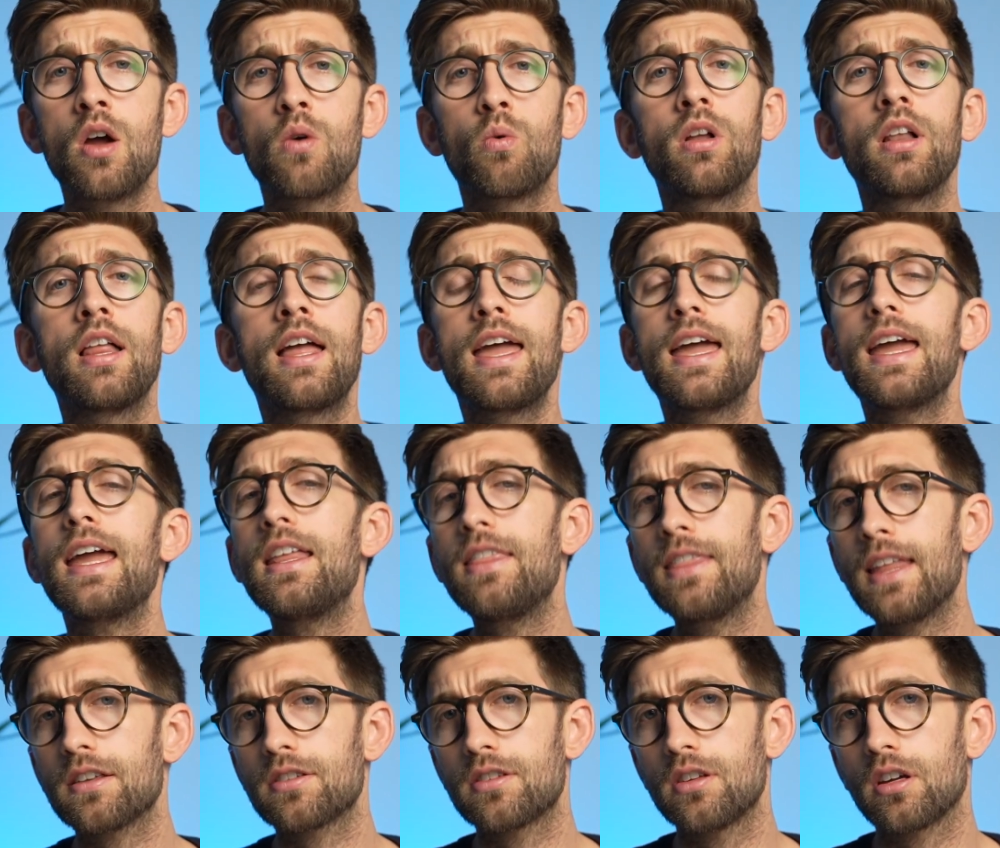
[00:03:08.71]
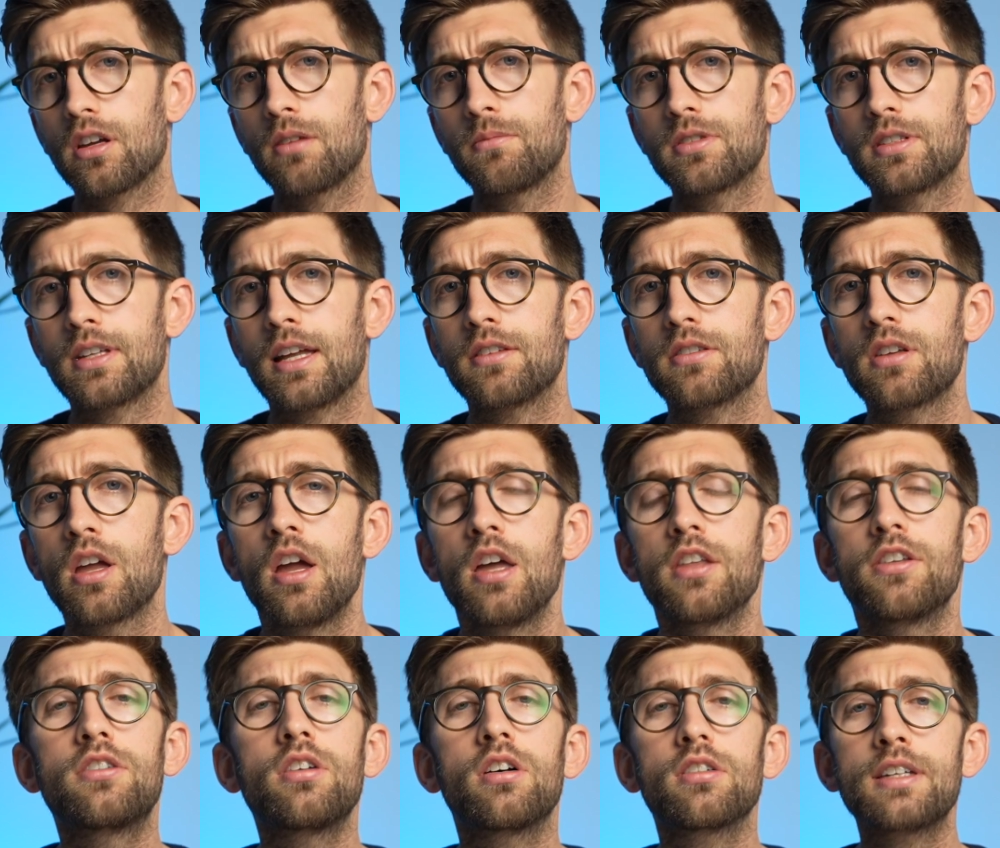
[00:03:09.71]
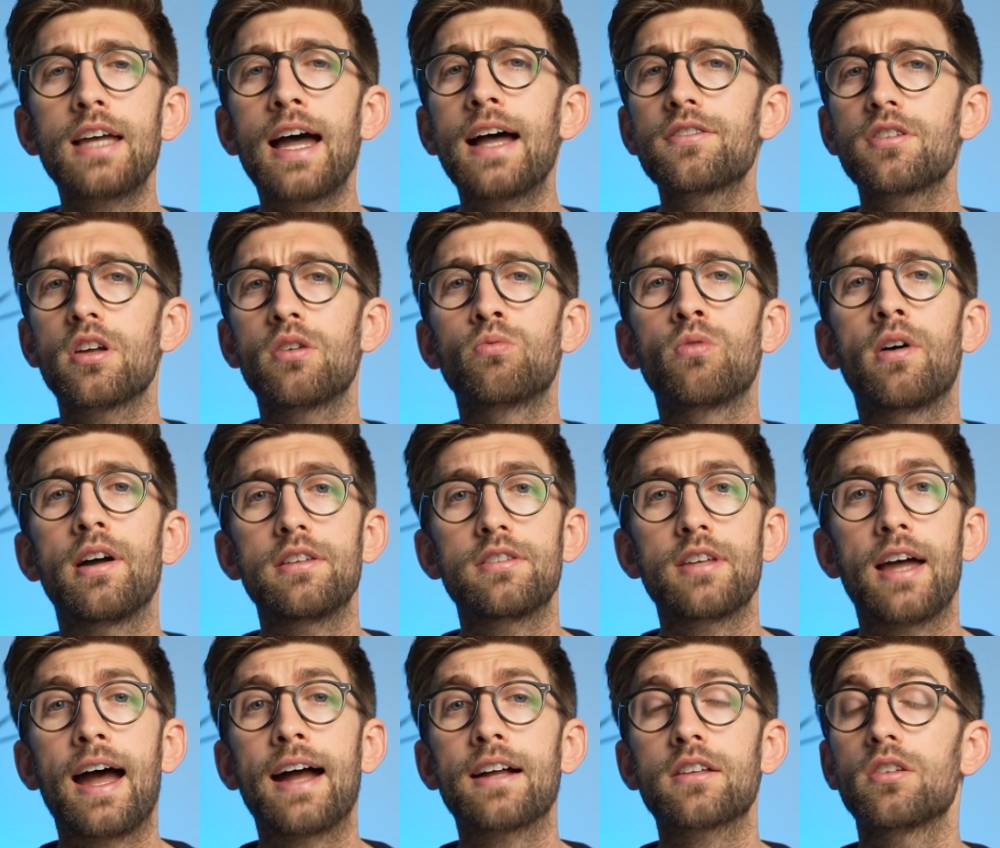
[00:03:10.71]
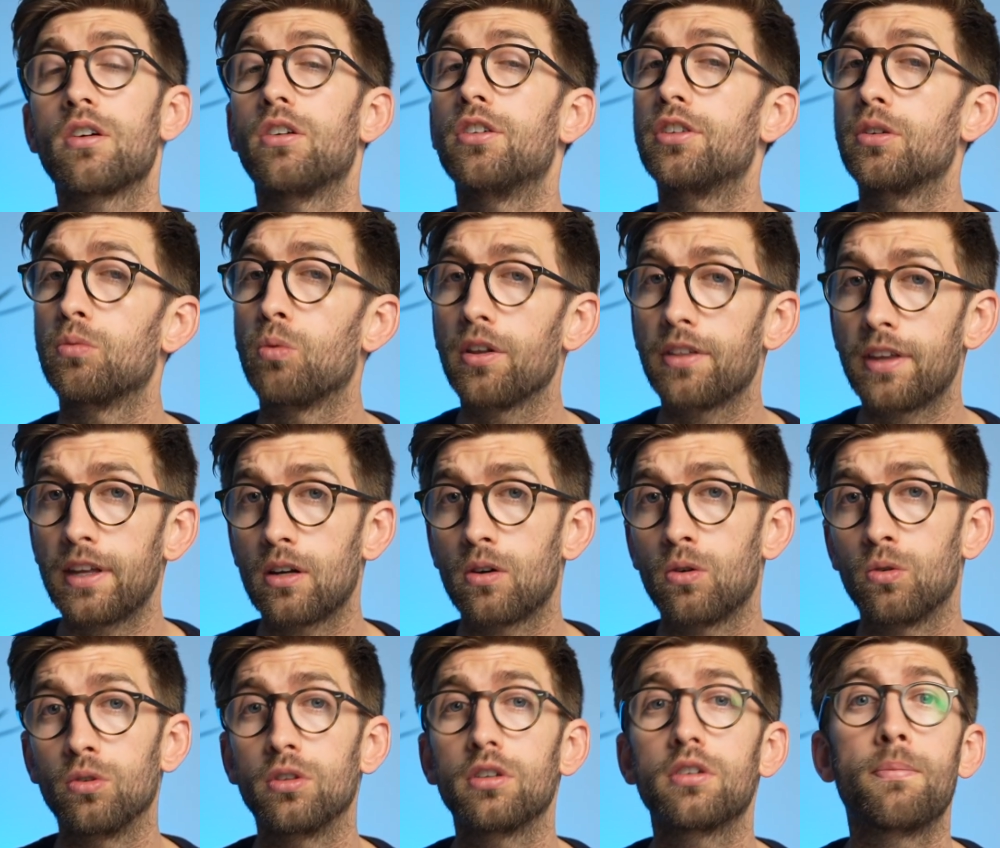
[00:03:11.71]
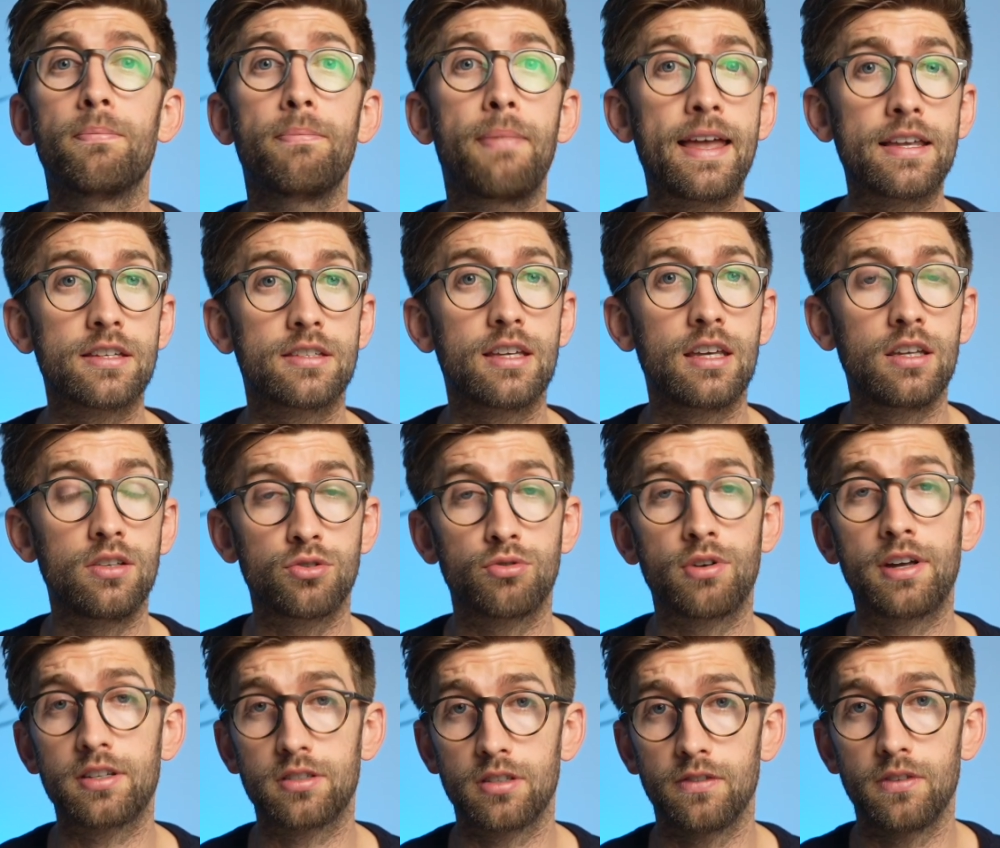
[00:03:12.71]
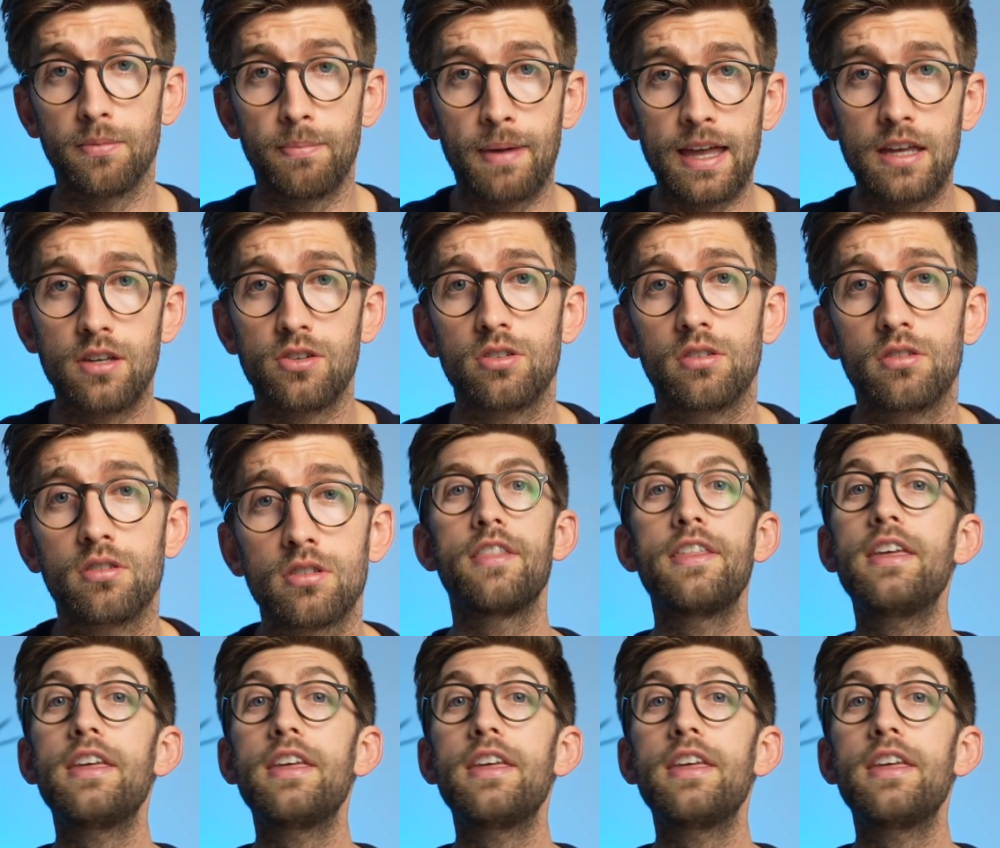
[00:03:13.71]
Well, in that circumstance, the doctor has a right to act under what they call the best interests of the patient.